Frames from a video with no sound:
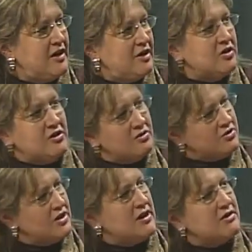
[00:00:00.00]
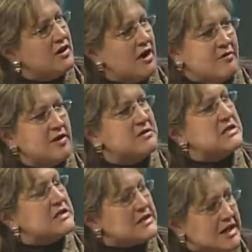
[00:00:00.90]
you don't think that I wanted to
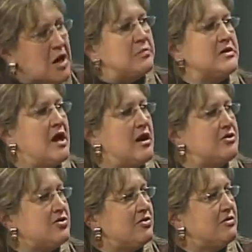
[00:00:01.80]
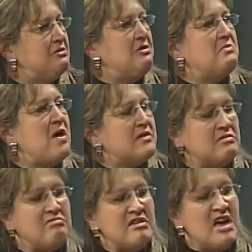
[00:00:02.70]
sabotage her? You don't want to
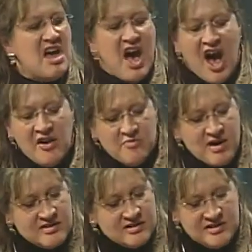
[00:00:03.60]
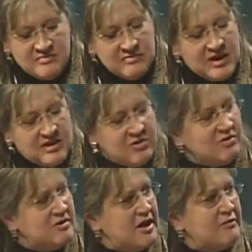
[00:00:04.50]
think, I wanted to make her
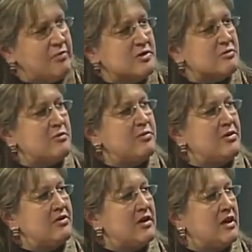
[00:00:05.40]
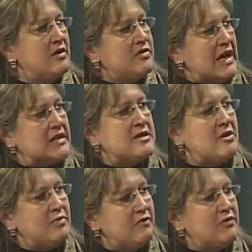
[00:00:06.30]
life miserable? That's how
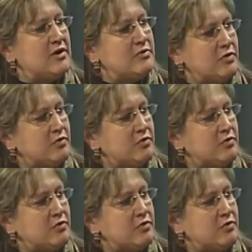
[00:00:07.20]
we feel when we're